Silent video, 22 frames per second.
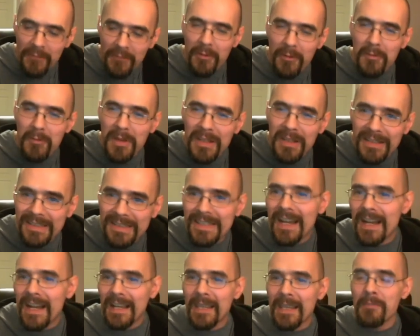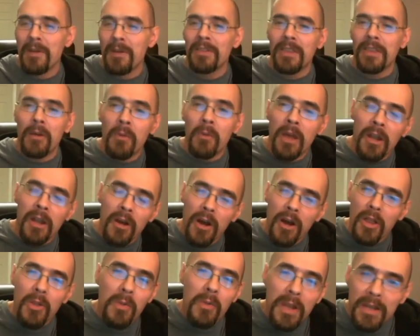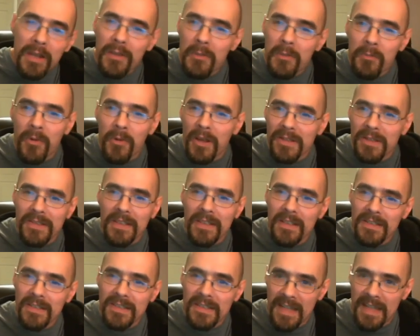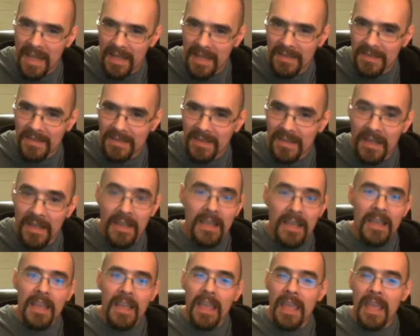government document that went all the way to the president's desk,